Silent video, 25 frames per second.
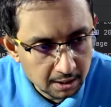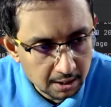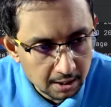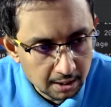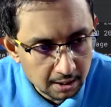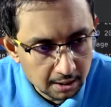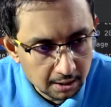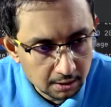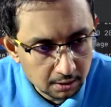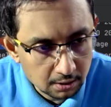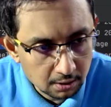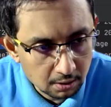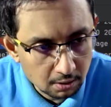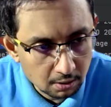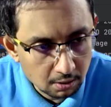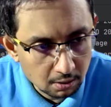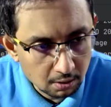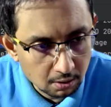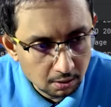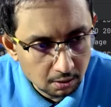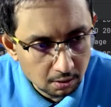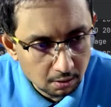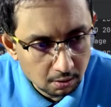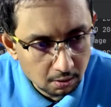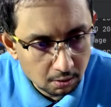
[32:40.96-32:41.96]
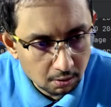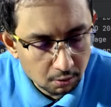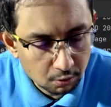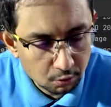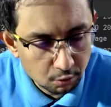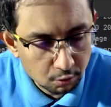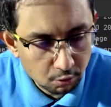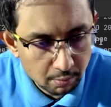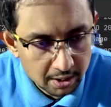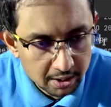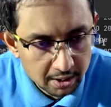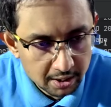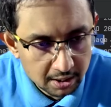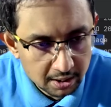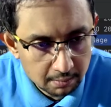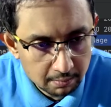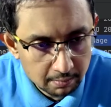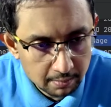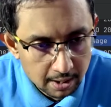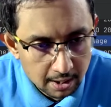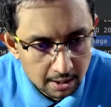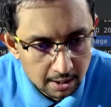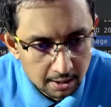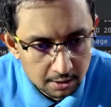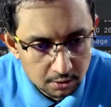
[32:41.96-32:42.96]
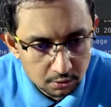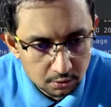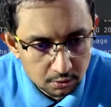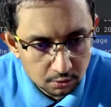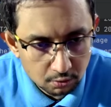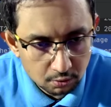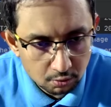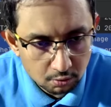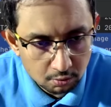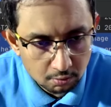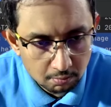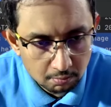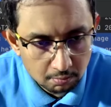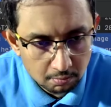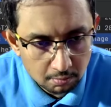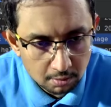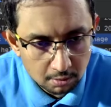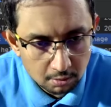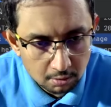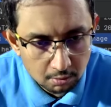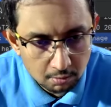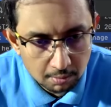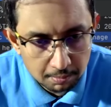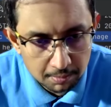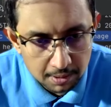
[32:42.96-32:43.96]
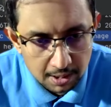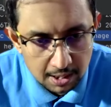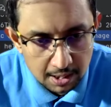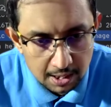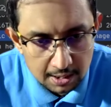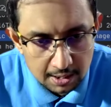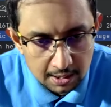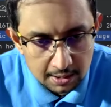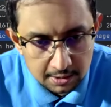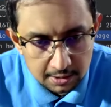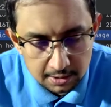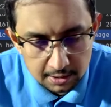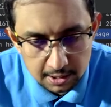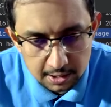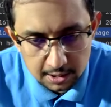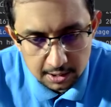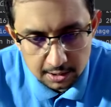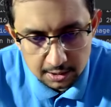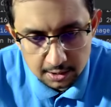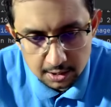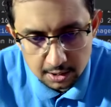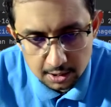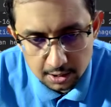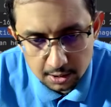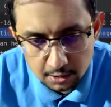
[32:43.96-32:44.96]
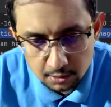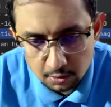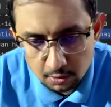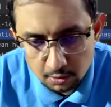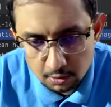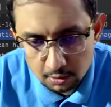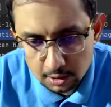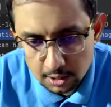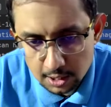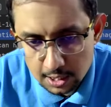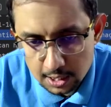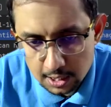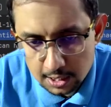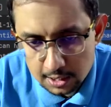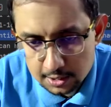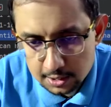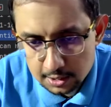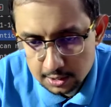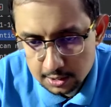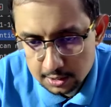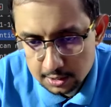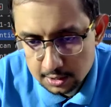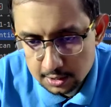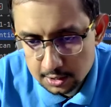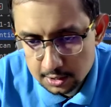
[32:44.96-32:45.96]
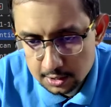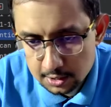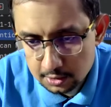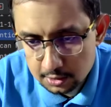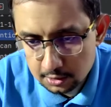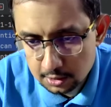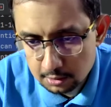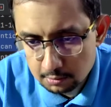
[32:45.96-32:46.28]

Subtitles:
I can automatically manage your home appliances like turning on lights and adjusting